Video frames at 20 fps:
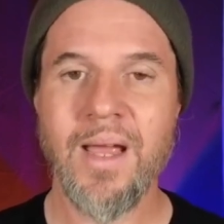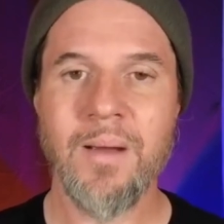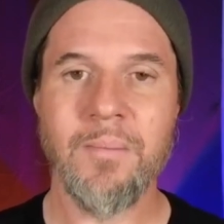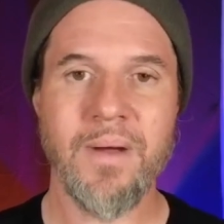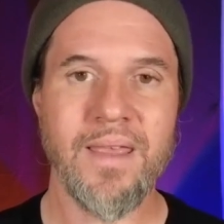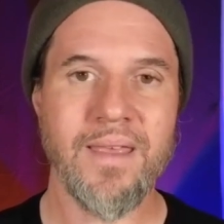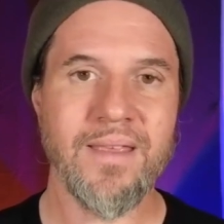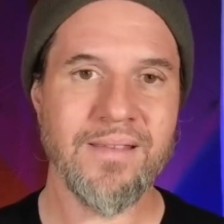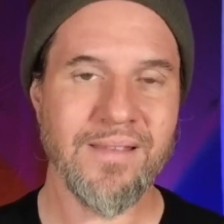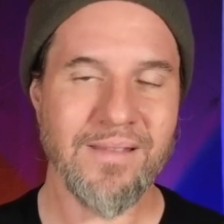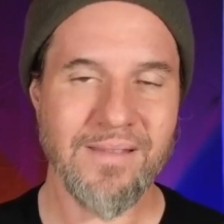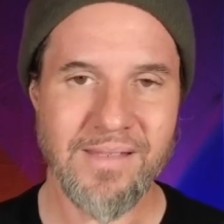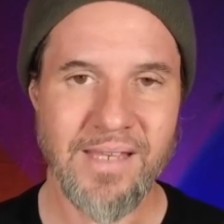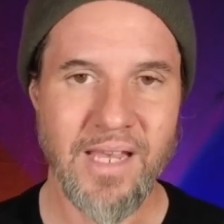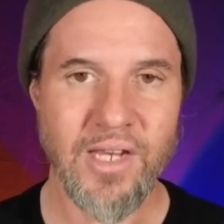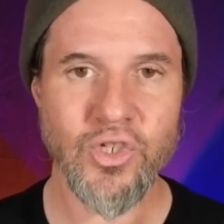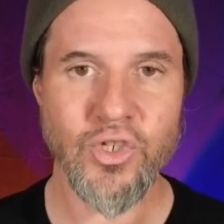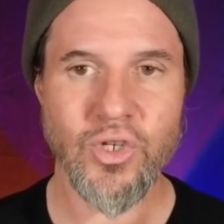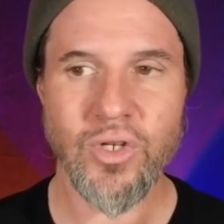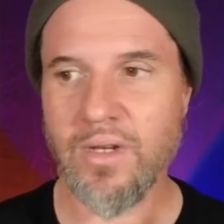by the
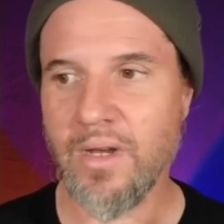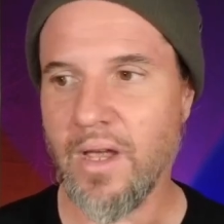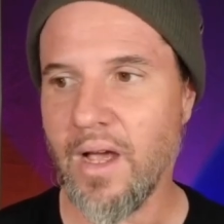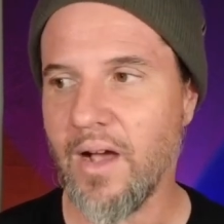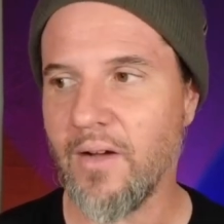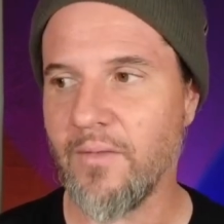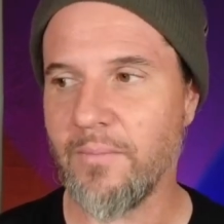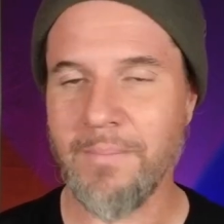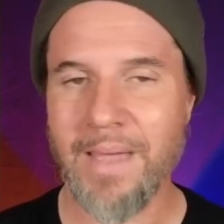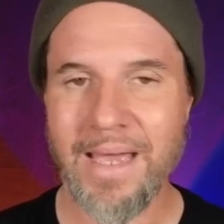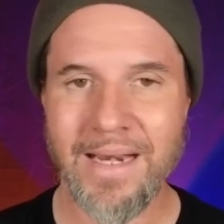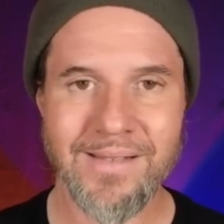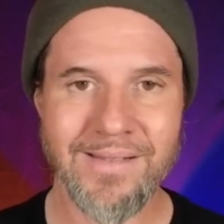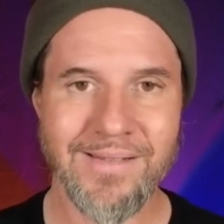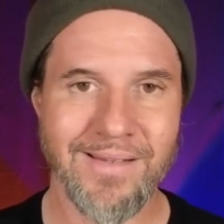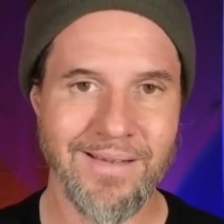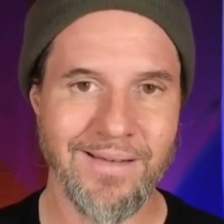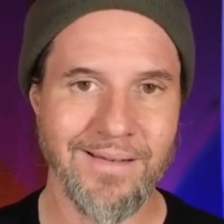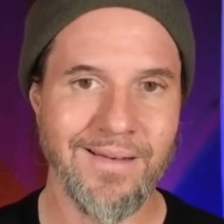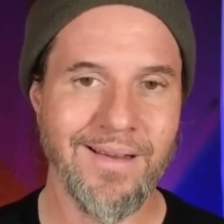sensation of
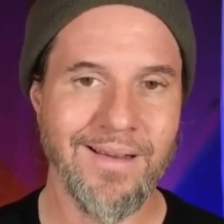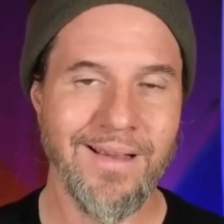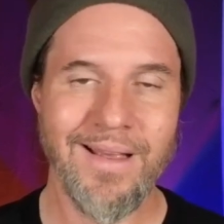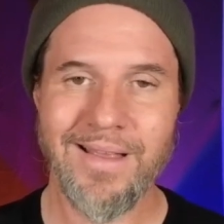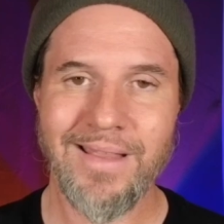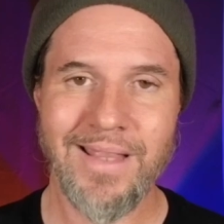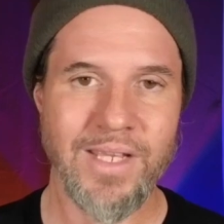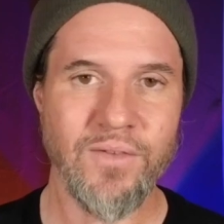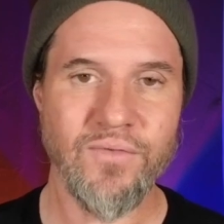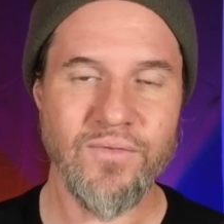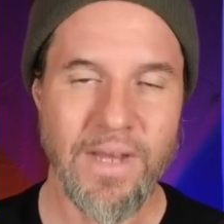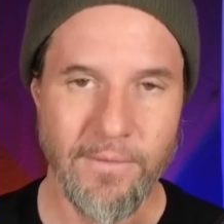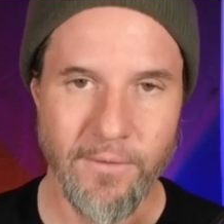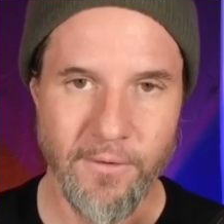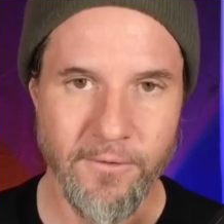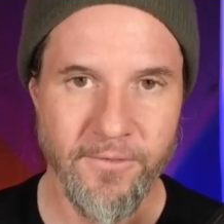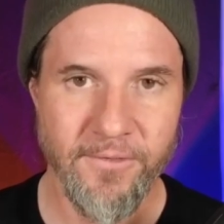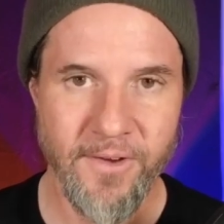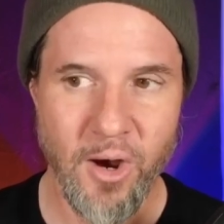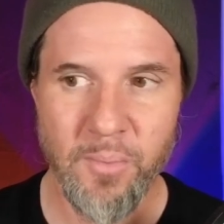medicine that you've never
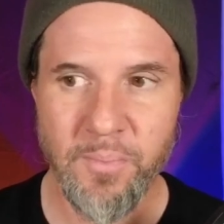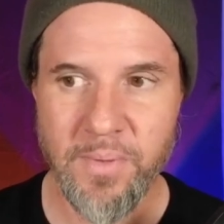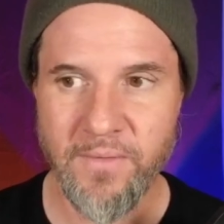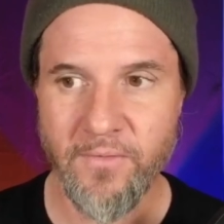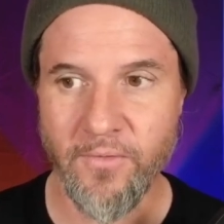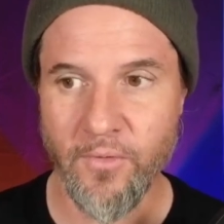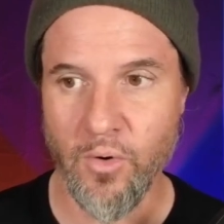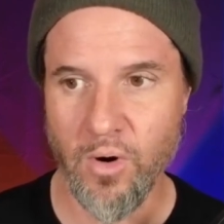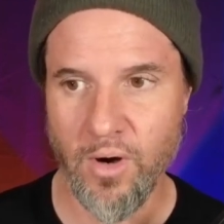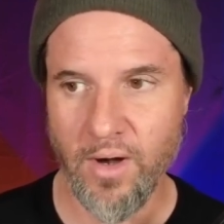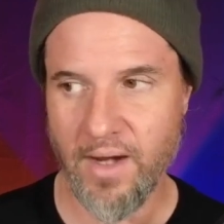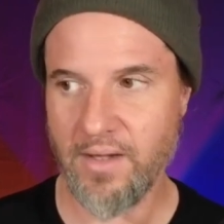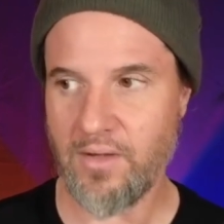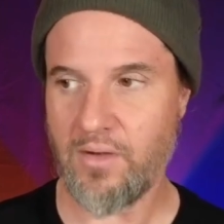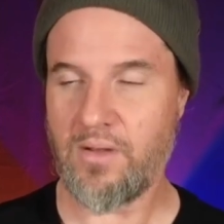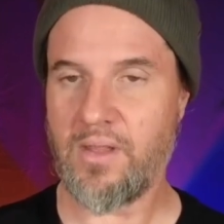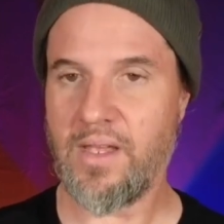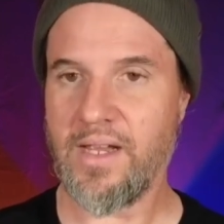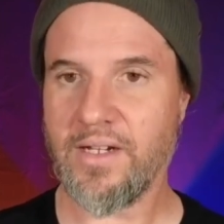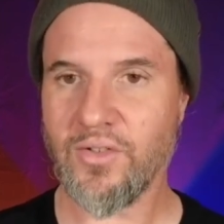felt before and
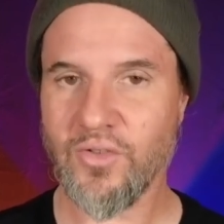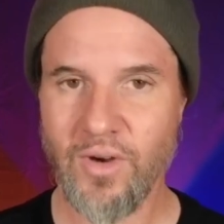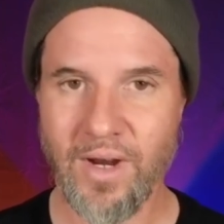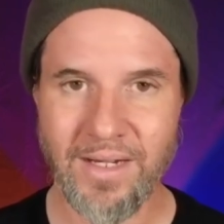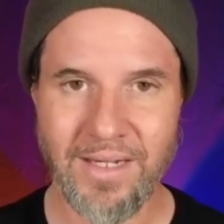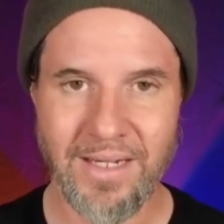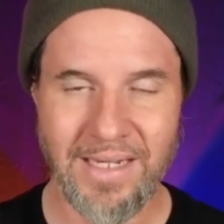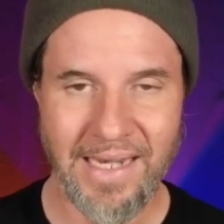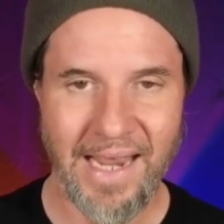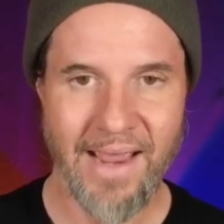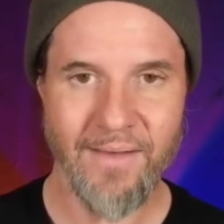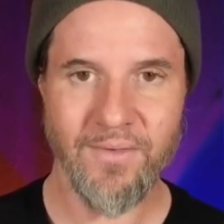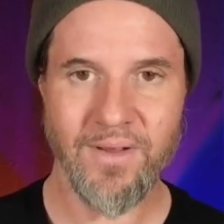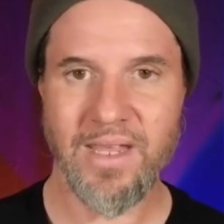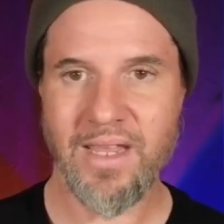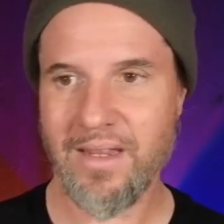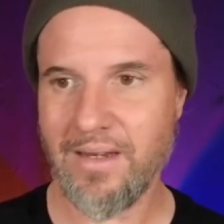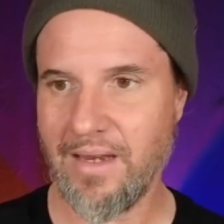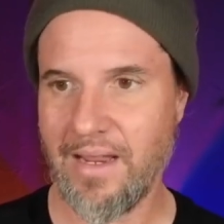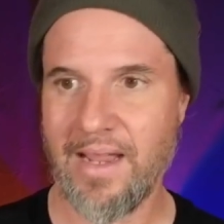you're like trying to
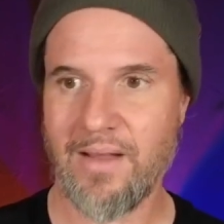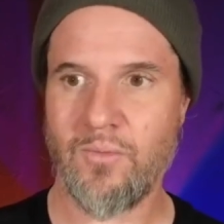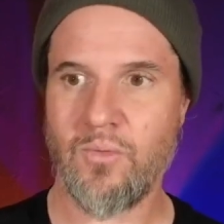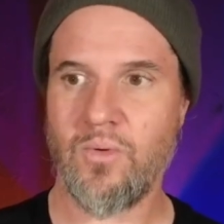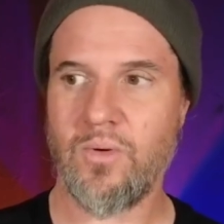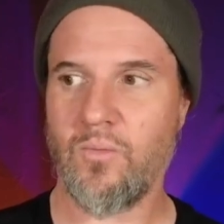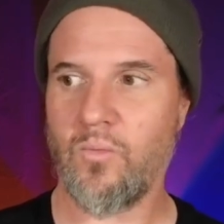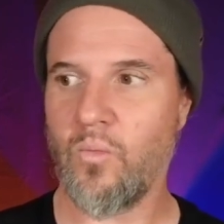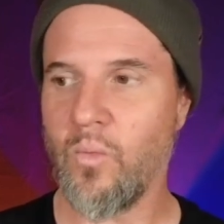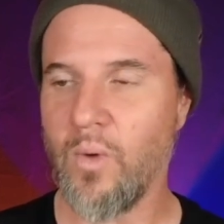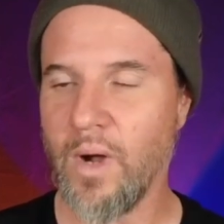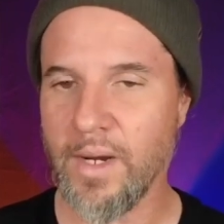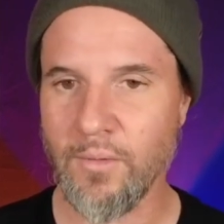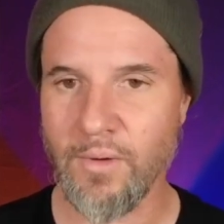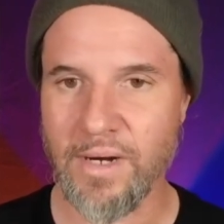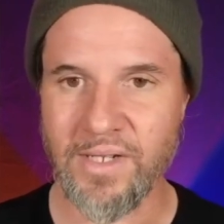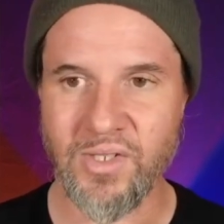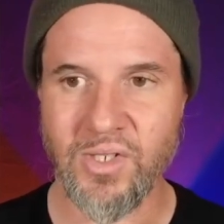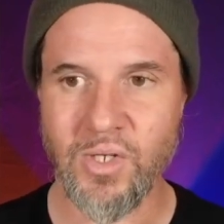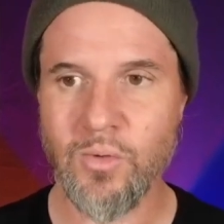navigate what do
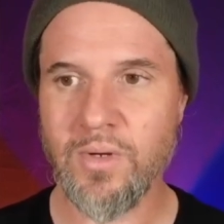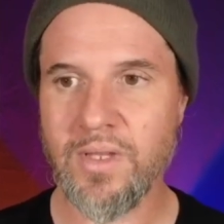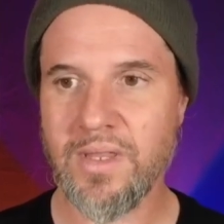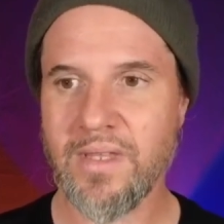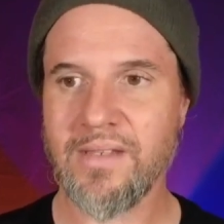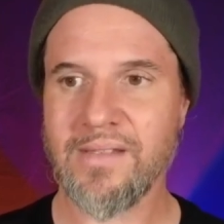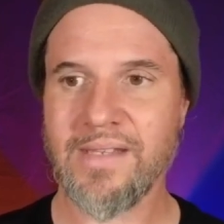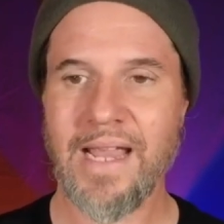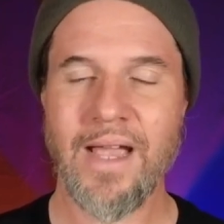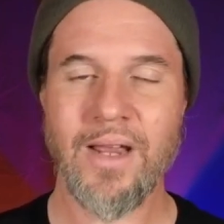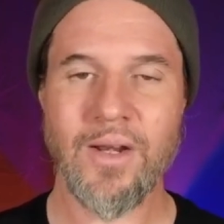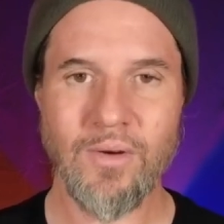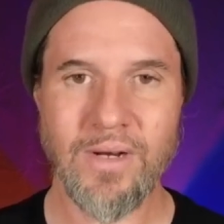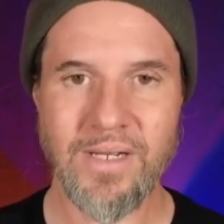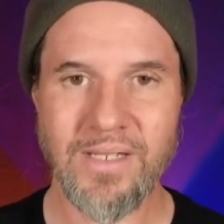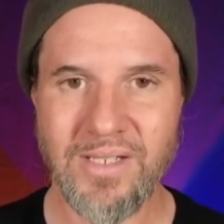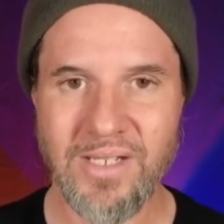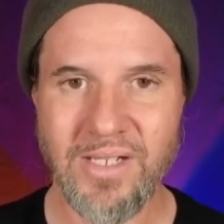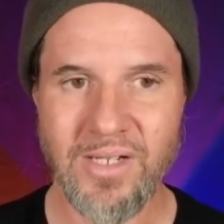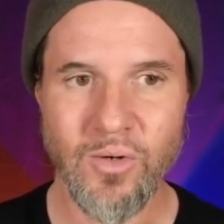i do with this how do i
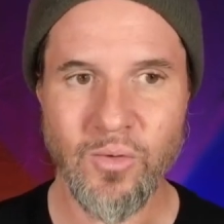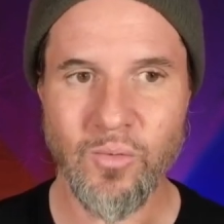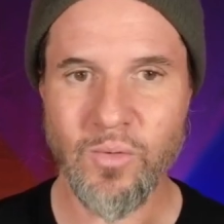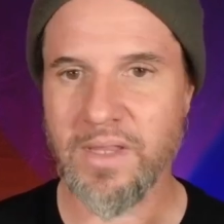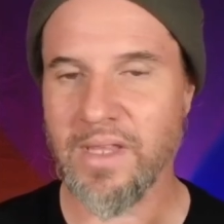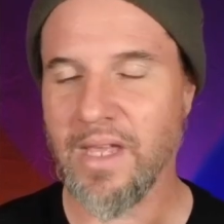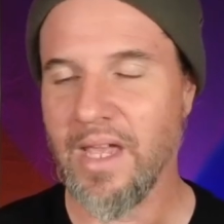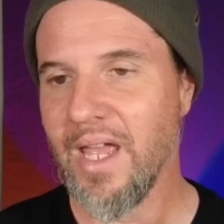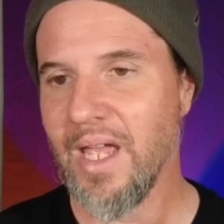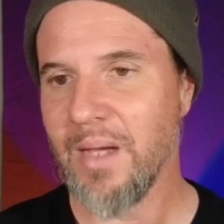deal with